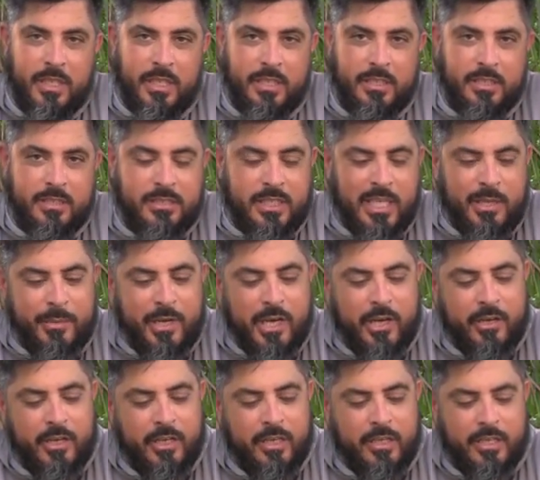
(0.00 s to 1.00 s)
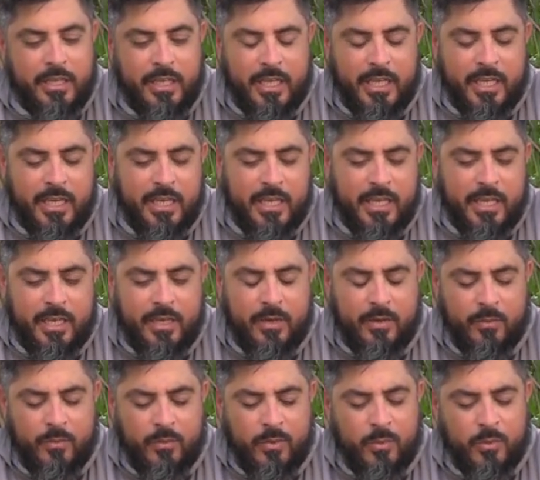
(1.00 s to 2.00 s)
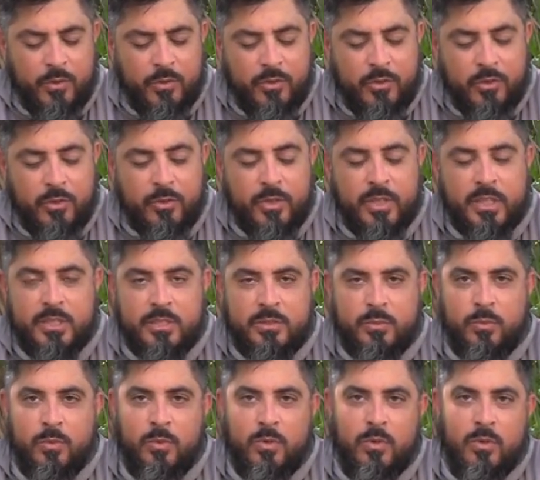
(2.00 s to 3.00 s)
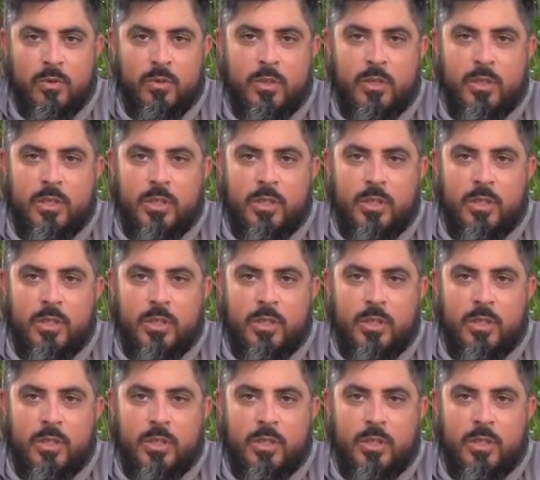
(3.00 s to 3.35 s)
in the same area, and what we'll do is we'll